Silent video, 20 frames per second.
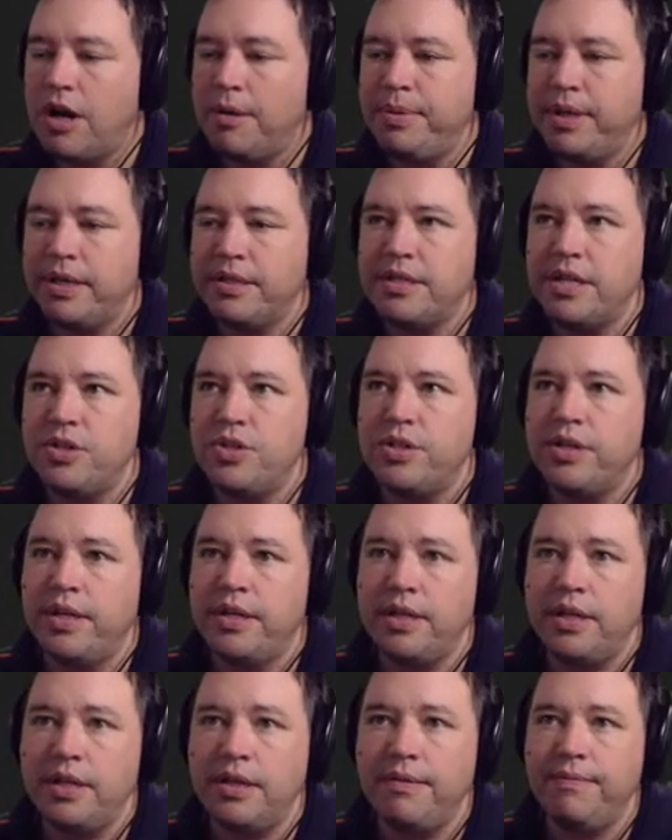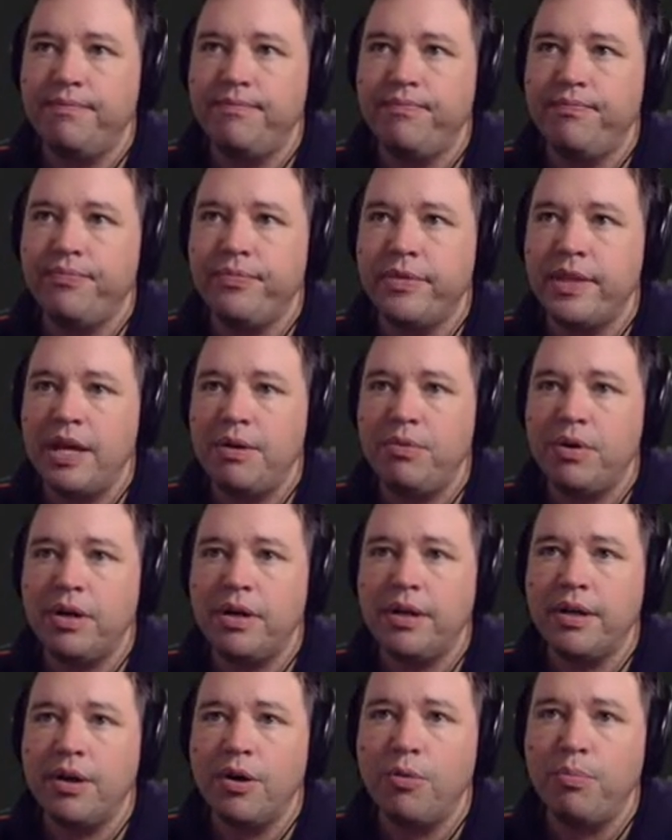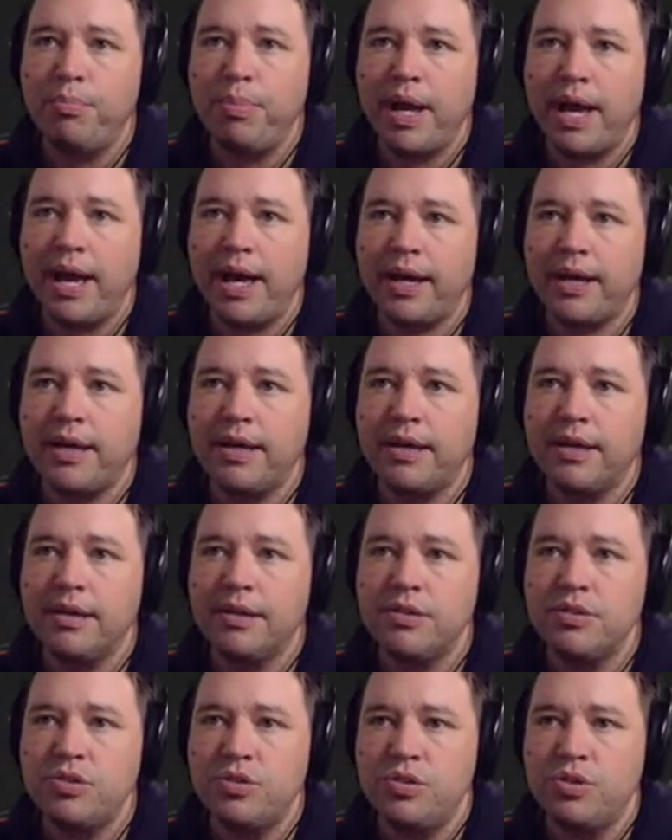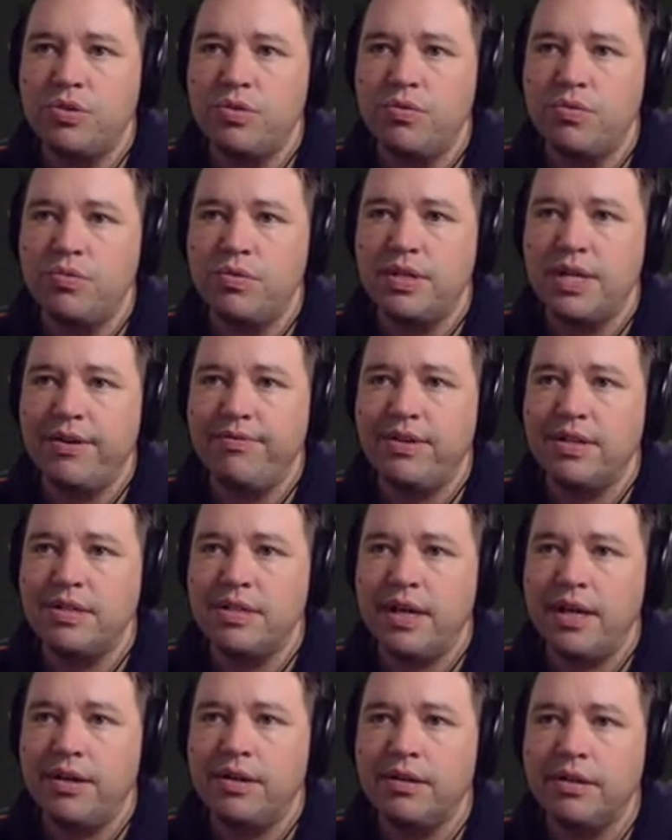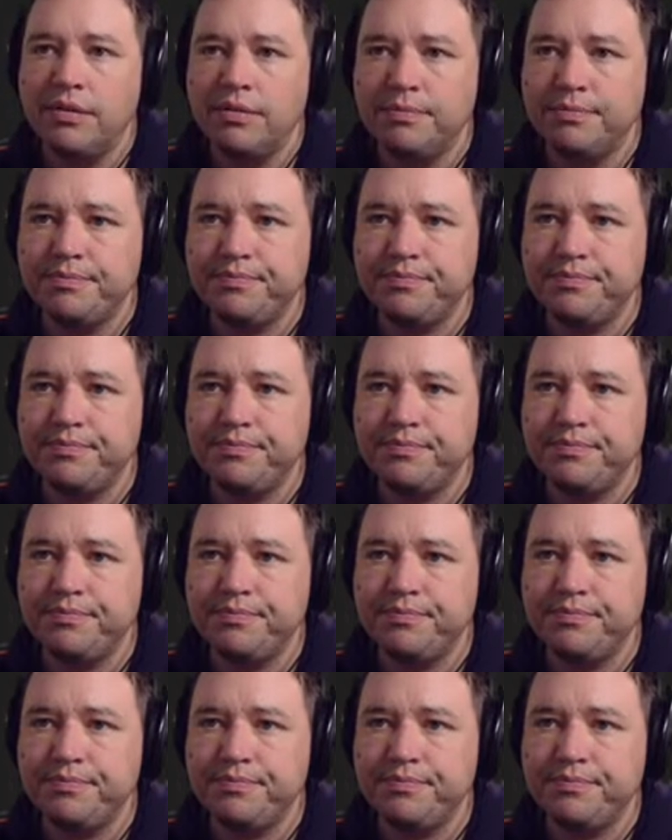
extension ID. Then we're going to go back to DevContainer.